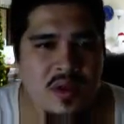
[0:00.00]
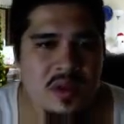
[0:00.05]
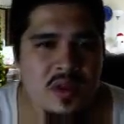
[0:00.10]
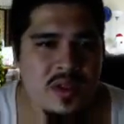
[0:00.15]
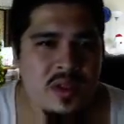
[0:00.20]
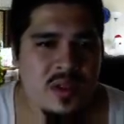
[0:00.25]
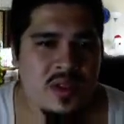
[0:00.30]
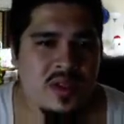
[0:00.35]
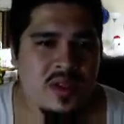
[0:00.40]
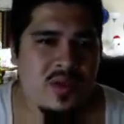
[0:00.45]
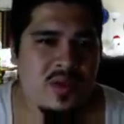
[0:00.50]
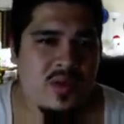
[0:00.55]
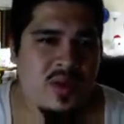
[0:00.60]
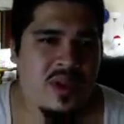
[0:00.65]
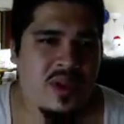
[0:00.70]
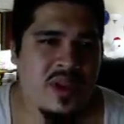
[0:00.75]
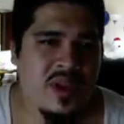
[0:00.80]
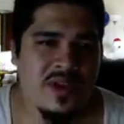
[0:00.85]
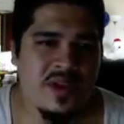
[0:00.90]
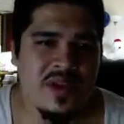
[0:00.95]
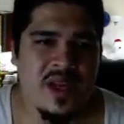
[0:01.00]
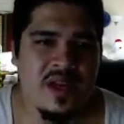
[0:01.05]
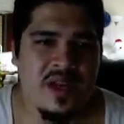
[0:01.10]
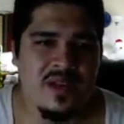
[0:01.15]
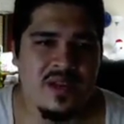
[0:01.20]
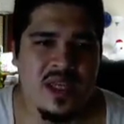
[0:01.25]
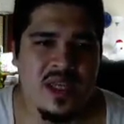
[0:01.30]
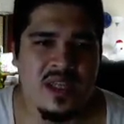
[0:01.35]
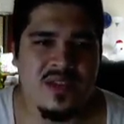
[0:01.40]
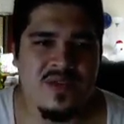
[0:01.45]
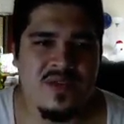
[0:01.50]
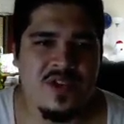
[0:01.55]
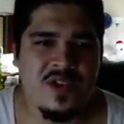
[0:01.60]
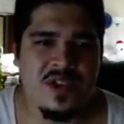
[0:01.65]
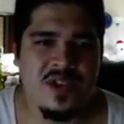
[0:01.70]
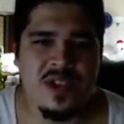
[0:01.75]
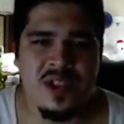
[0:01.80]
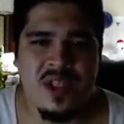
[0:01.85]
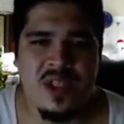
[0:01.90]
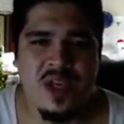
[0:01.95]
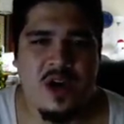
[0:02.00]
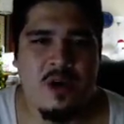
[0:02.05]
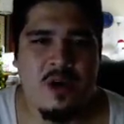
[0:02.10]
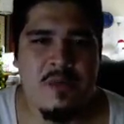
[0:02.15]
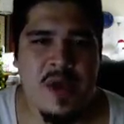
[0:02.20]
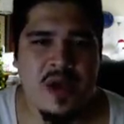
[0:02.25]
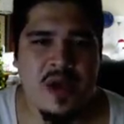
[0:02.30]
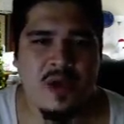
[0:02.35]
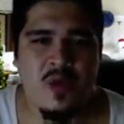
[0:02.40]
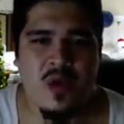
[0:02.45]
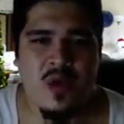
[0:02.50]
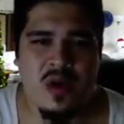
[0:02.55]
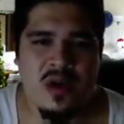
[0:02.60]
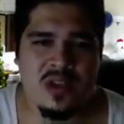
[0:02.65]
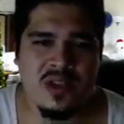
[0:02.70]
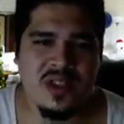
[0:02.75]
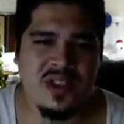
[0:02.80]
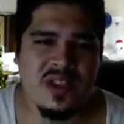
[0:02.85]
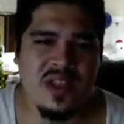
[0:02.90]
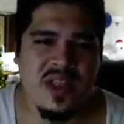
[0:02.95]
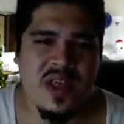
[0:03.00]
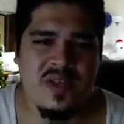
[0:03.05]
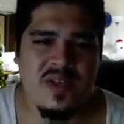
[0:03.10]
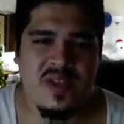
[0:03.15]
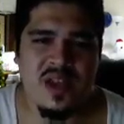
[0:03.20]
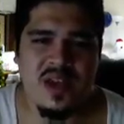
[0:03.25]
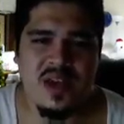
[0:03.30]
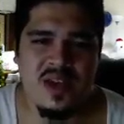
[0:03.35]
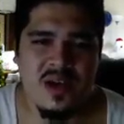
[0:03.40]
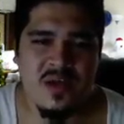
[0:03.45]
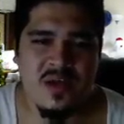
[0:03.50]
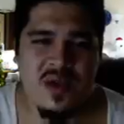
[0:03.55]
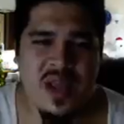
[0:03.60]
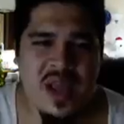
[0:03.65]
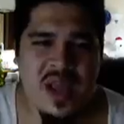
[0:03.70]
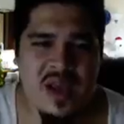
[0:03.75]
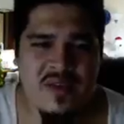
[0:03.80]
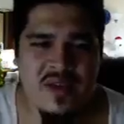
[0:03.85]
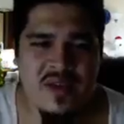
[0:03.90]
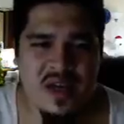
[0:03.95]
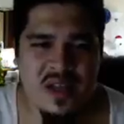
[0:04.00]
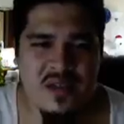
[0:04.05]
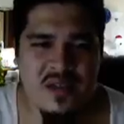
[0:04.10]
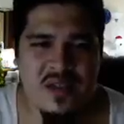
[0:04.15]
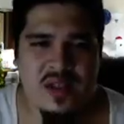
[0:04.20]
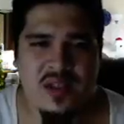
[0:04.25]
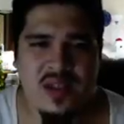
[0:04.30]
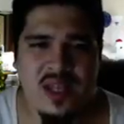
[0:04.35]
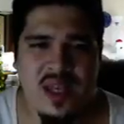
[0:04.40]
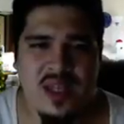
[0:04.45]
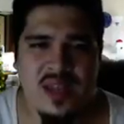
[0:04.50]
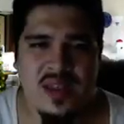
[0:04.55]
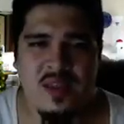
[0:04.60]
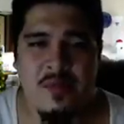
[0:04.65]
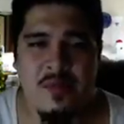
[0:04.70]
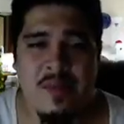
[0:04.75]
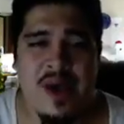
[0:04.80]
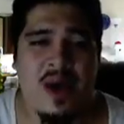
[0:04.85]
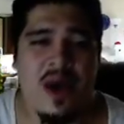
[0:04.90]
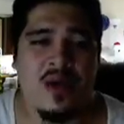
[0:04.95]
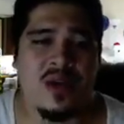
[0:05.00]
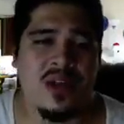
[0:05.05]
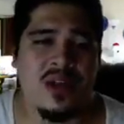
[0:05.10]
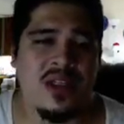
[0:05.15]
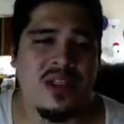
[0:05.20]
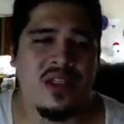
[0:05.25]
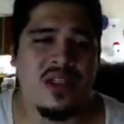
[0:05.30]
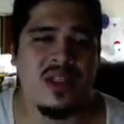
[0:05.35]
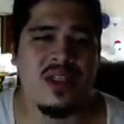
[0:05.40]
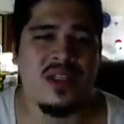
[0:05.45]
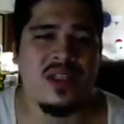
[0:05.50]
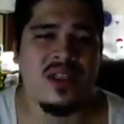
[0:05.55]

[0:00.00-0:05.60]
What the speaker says: So one of the other downsides of using the all-metal walls is that they don't have anything like the balcony system